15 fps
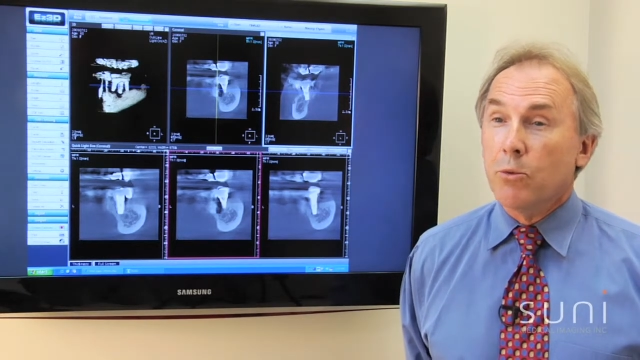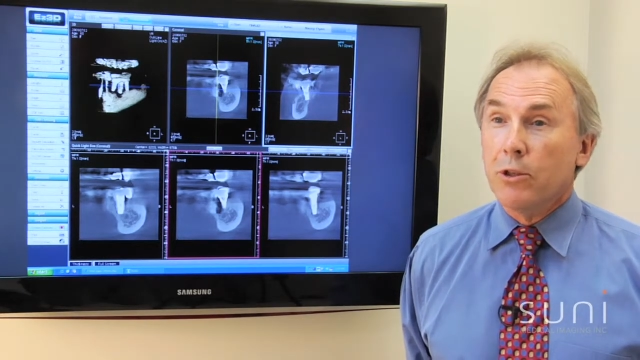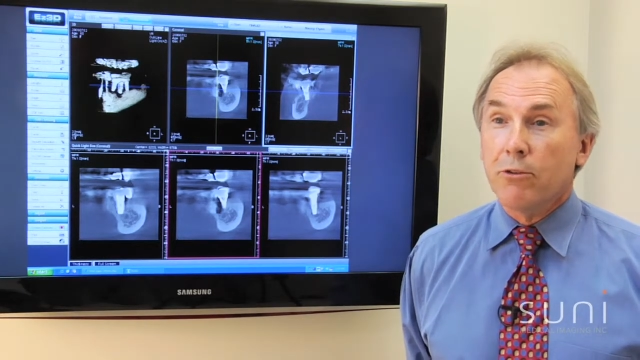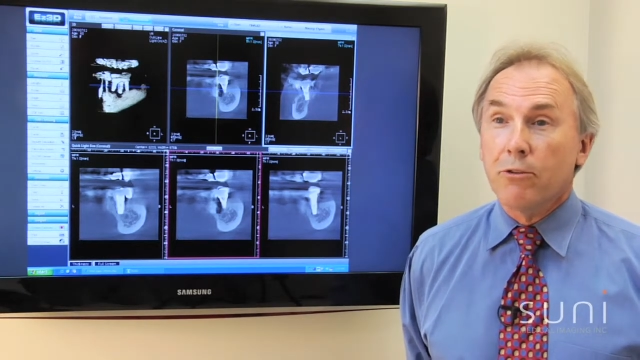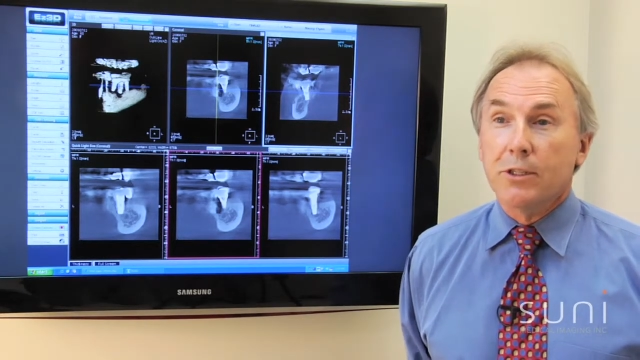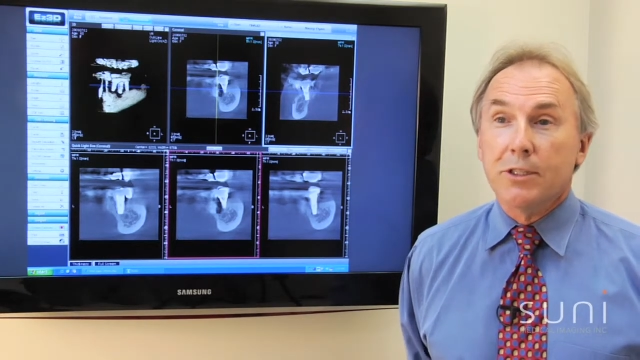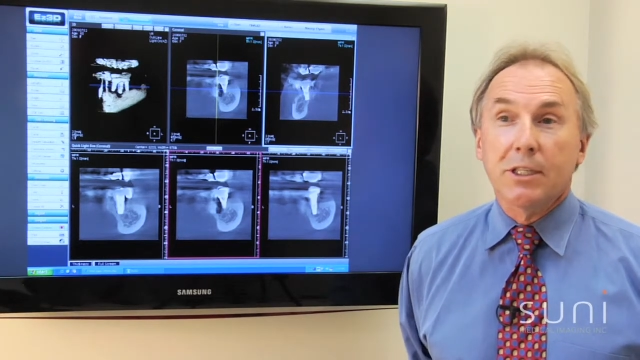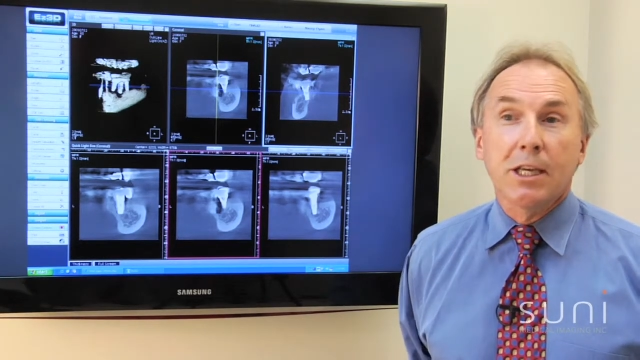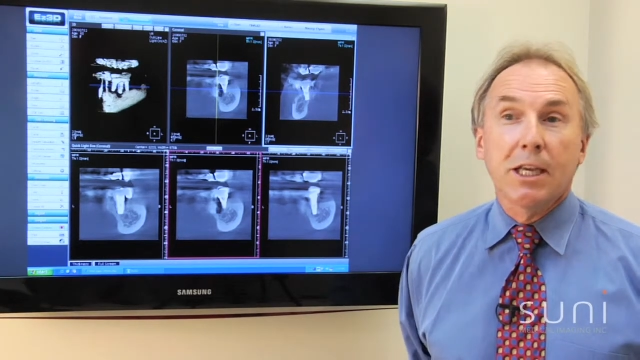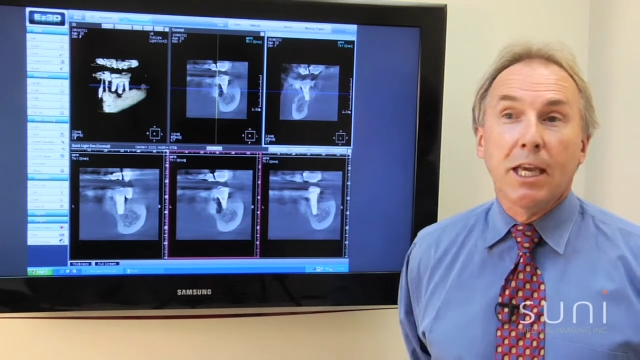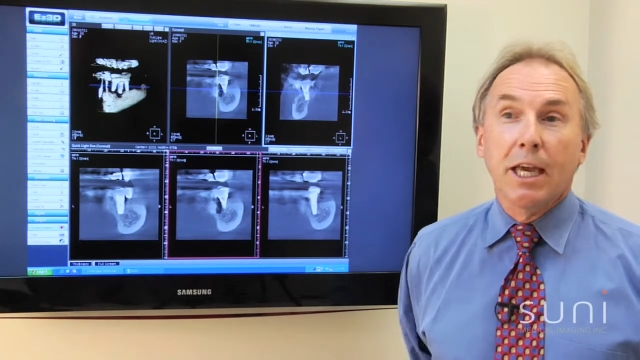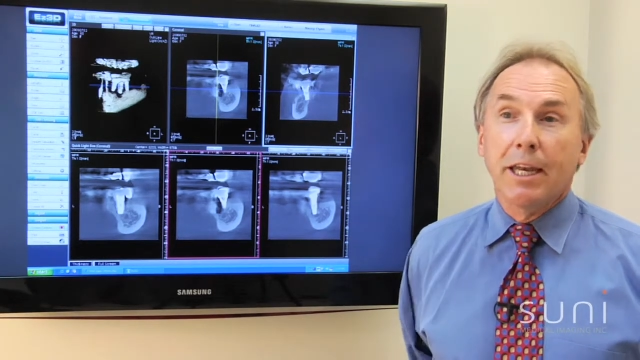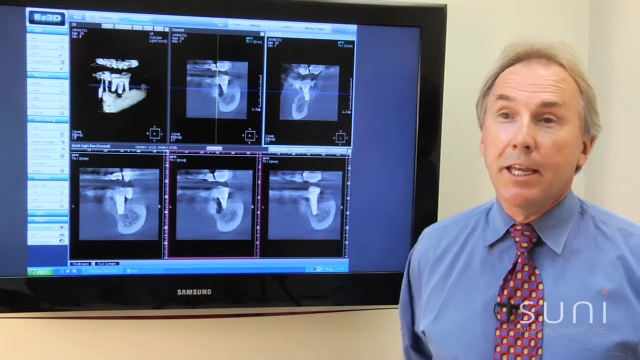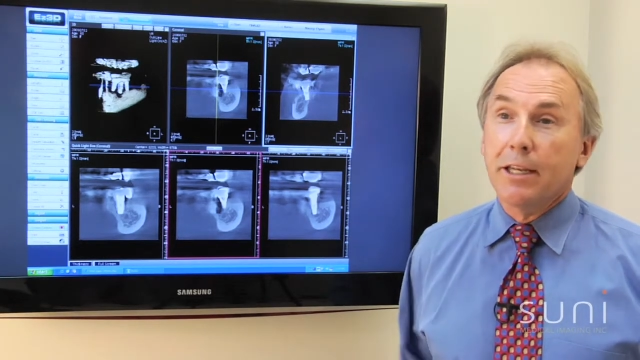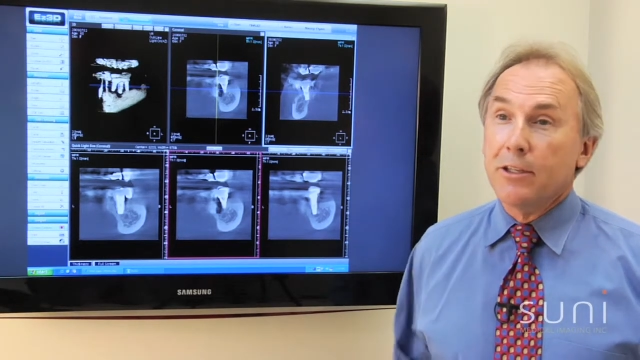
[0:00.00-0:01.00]
whether it's
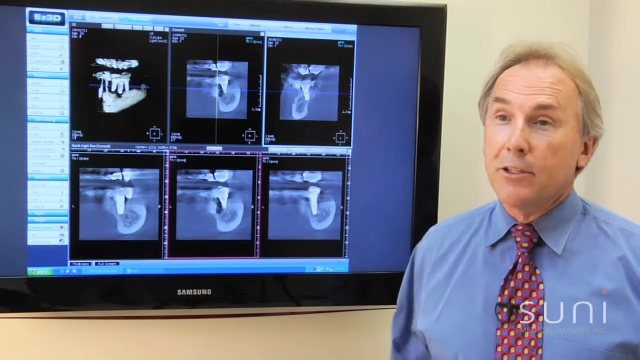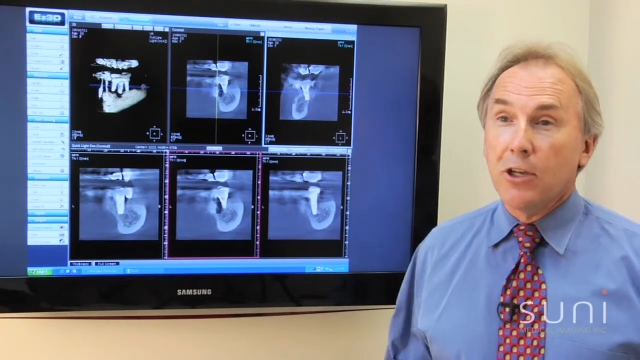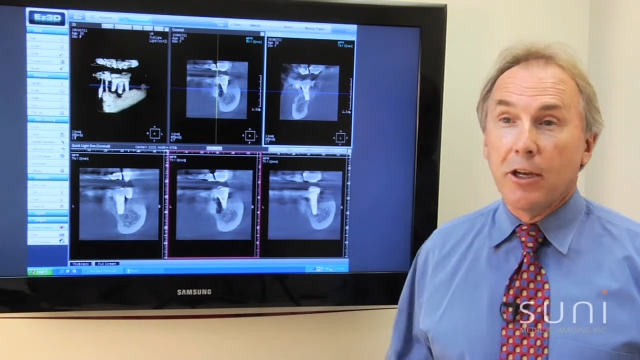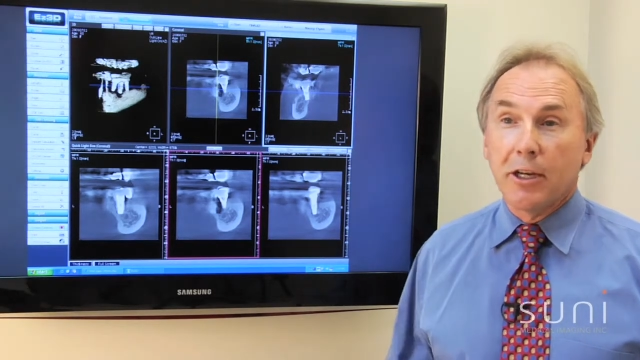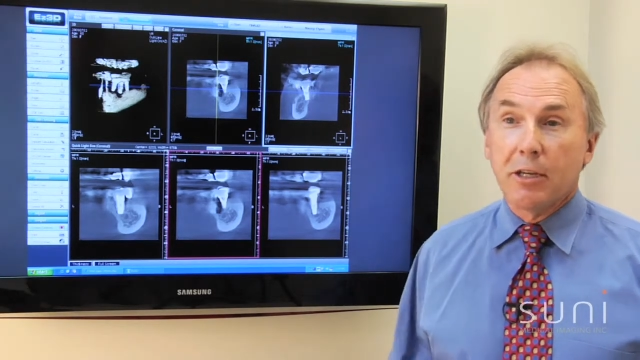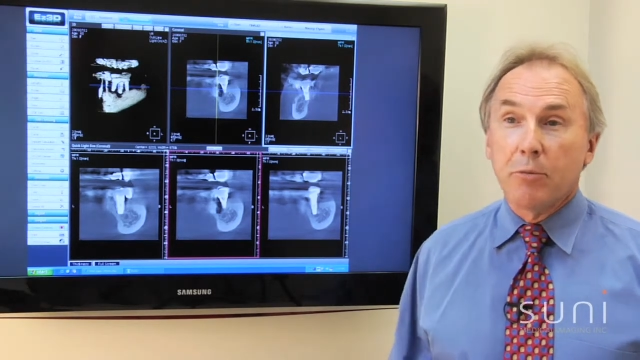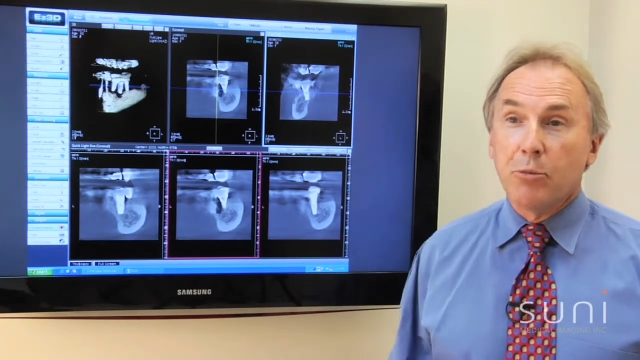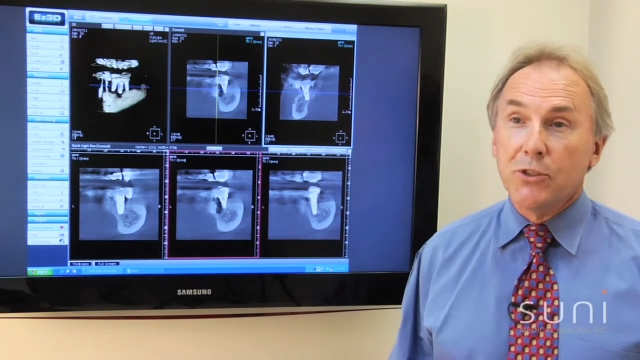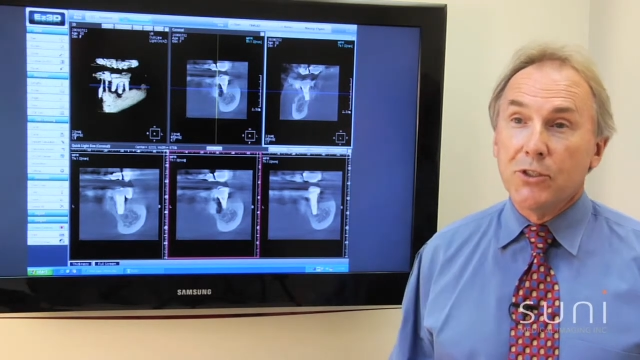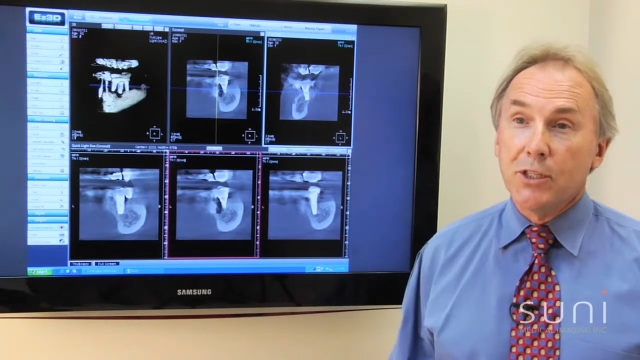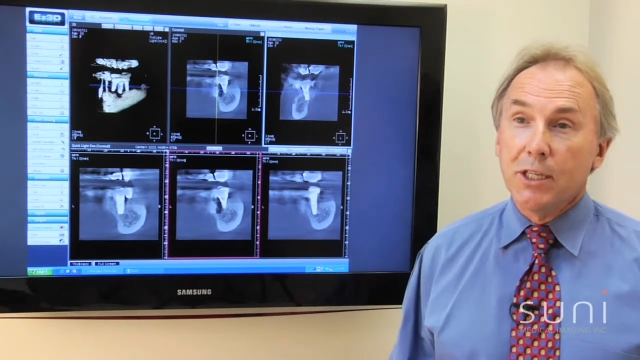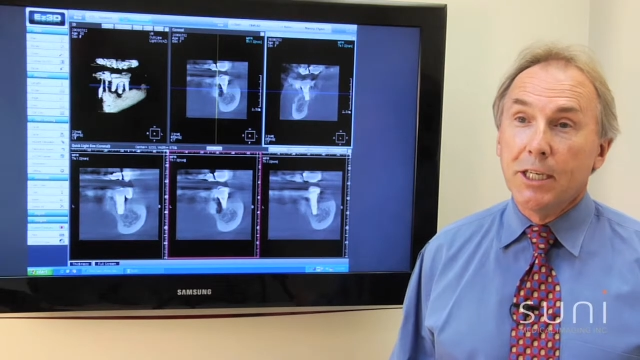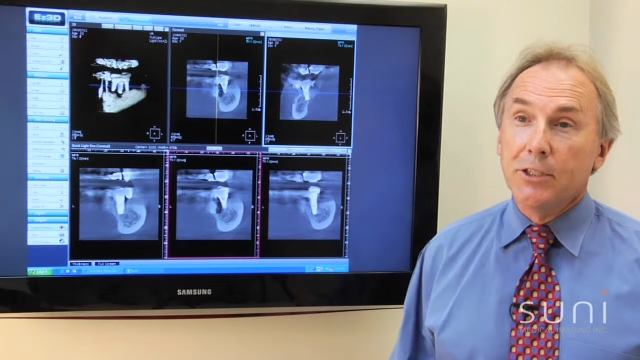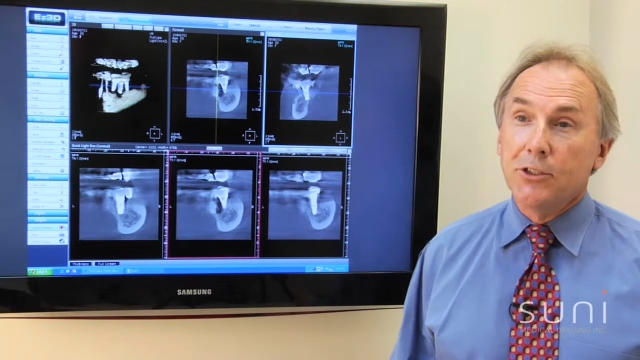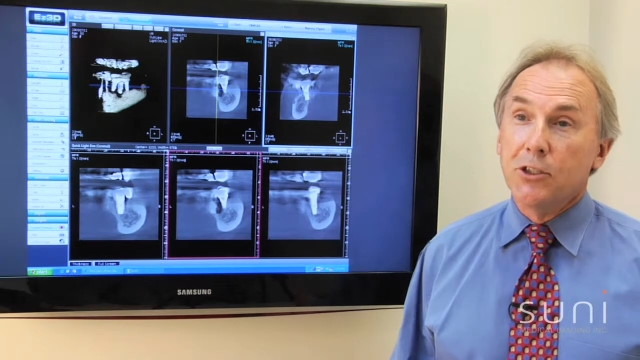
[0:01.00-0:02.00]
an endodontic
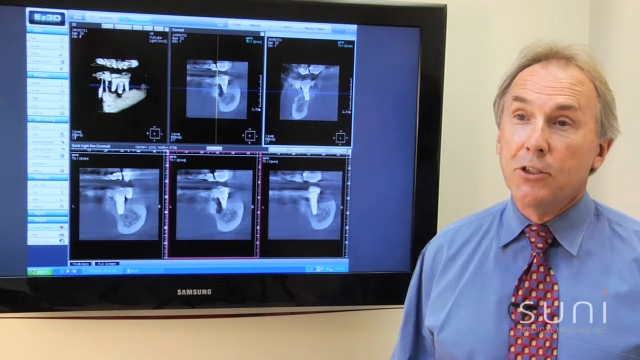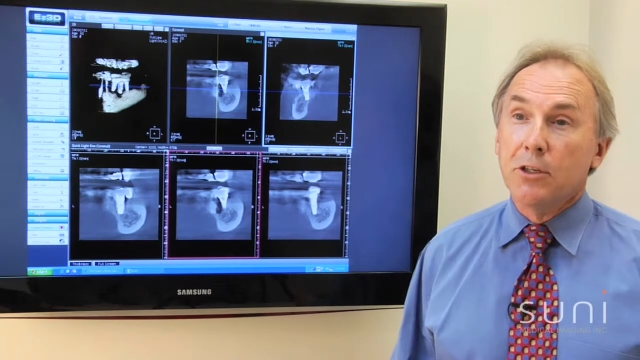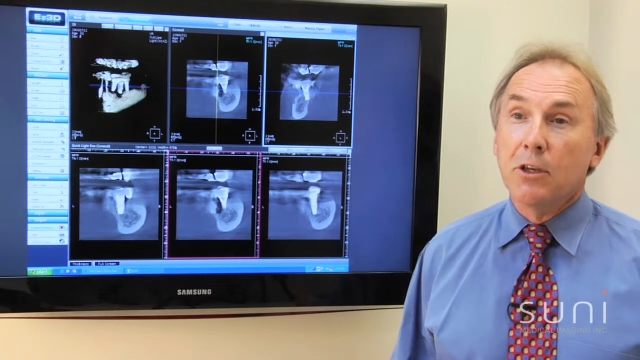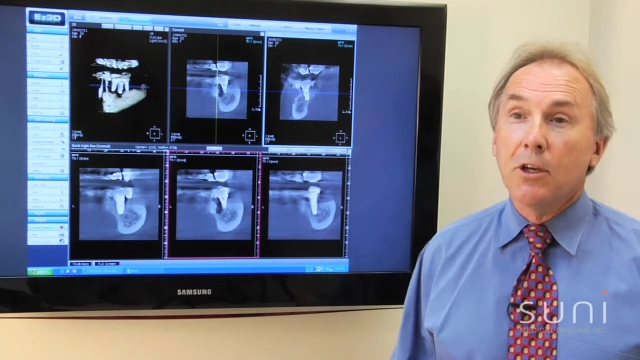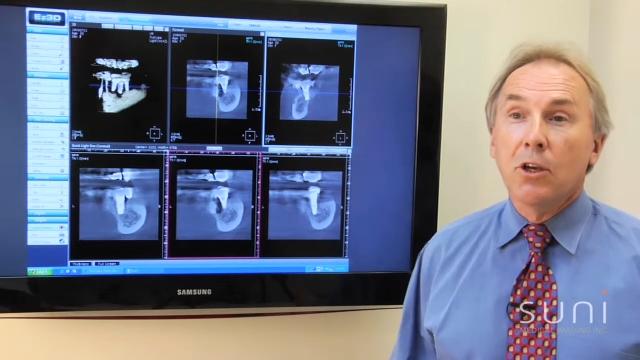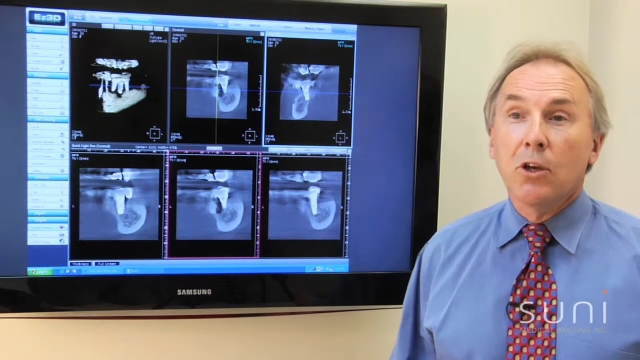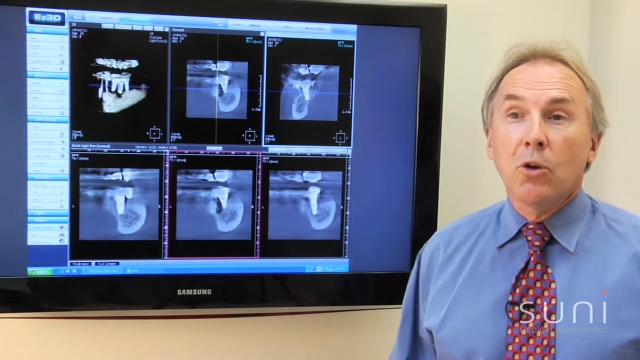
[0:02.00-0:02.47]
procedure,